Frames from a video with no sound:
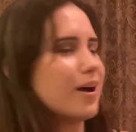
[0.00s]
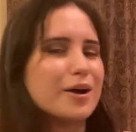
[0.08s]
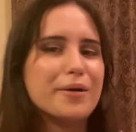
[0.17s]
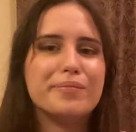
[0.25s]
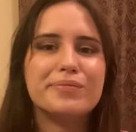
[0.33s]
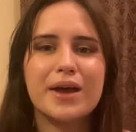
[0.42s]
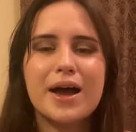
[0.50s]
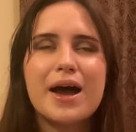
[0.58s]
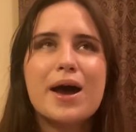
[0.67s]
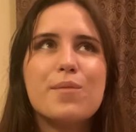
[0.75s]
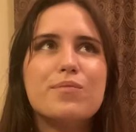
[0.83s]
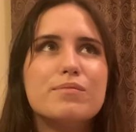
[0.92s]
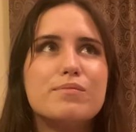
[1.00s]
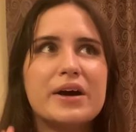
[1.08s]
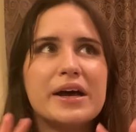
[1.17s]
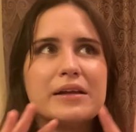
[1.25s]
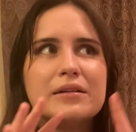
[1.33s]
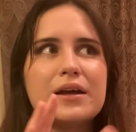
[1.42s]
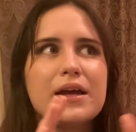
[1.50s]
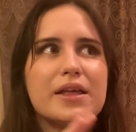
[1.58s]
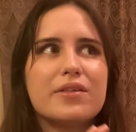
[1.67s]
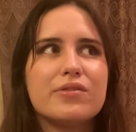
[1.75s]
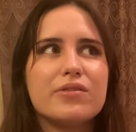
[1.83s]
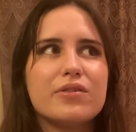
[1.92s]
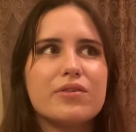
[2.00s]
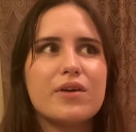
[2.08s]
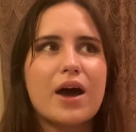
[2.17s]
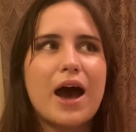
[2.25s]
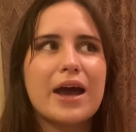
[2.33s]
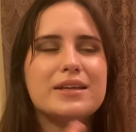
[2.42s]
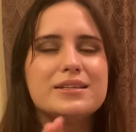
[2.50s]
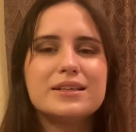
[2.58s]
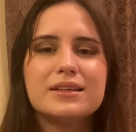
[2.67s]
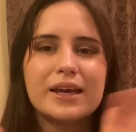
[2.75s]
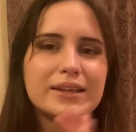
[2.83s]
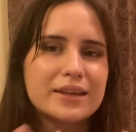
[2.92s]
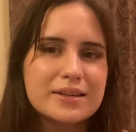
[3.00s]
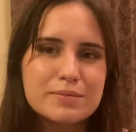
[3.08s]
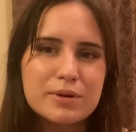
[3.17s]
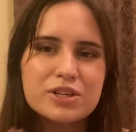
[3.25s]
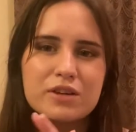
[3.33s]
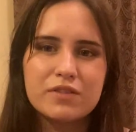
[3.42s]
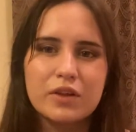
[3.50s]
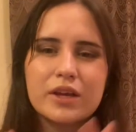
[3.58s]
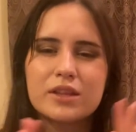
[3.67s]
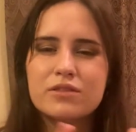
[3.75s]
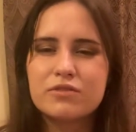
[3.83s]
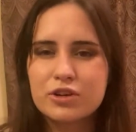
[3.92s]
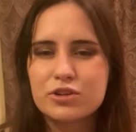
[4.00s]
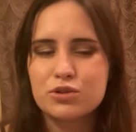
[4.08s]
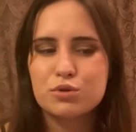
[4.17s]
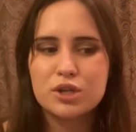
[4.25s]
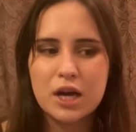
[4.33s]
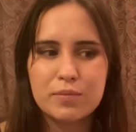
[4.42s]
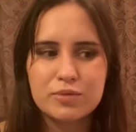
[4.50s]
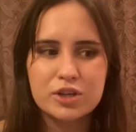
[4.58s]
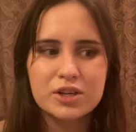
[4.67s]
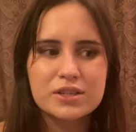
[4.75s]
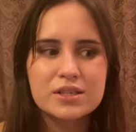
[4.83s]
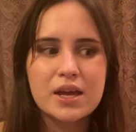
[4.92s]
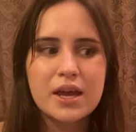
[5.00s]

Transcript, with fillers: um but i didn't like that as much i felt like in the first two chapters